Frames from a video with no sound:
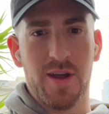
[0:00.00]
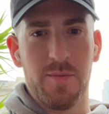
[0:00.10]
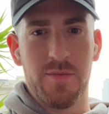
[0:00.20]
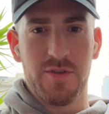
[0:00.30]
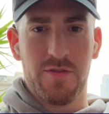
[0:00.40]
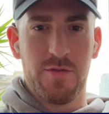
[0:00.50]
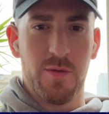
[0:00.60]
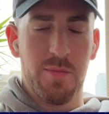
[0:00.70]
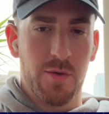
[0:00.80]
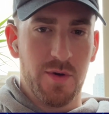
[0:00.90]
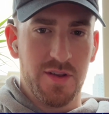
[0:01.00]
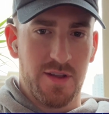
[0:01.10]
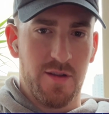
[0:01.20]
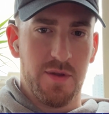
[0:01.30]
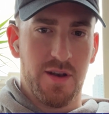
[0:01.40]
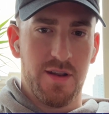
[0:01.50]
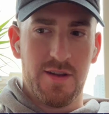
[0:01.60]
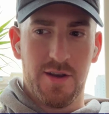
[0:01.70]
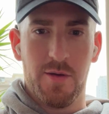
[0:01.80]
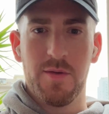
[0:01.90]
but there's a few of the big ones that have been,
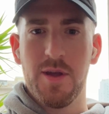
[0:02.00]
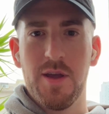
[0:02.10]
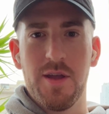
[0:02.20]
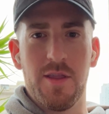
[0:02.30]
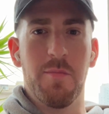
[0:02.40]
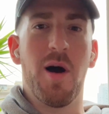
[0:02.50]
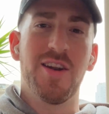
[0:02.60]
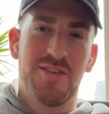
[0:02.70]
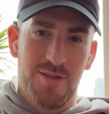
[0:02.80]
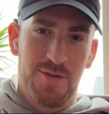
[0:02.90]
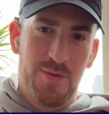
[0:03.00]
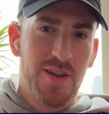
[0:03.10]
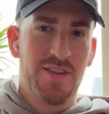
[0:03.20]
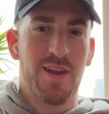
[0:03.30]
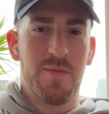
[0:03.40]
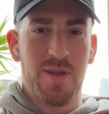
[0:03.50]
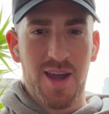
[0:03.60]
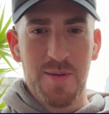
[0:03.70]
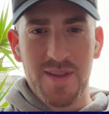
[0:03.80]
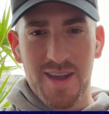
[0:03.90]
the modular ones that have been
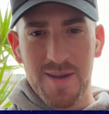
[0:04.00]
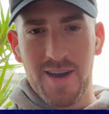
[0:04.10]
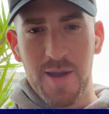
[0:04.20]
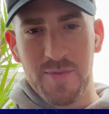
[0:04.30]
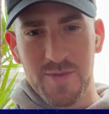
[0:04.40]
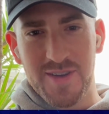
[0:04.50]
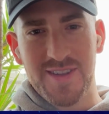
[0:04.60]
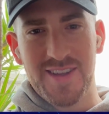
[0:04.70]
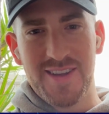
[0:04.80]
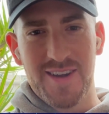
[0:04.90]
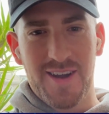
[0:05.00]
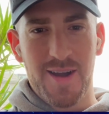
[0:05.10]
hyped recently